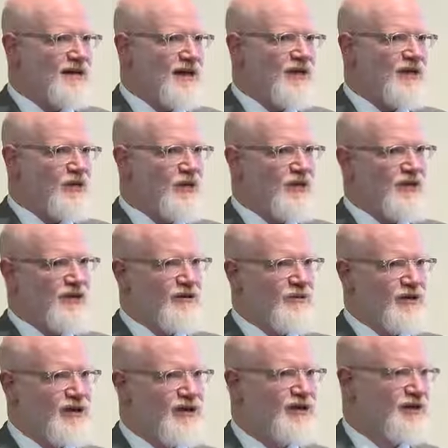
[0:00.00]
and Twitter in
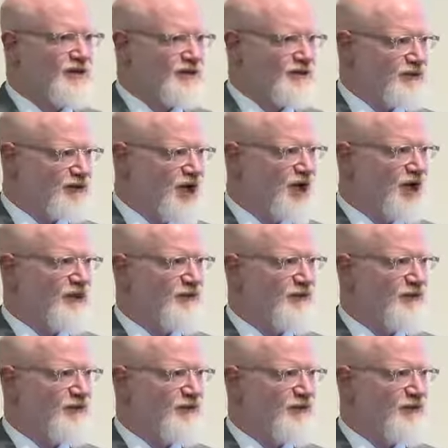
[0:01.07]
particular, we talk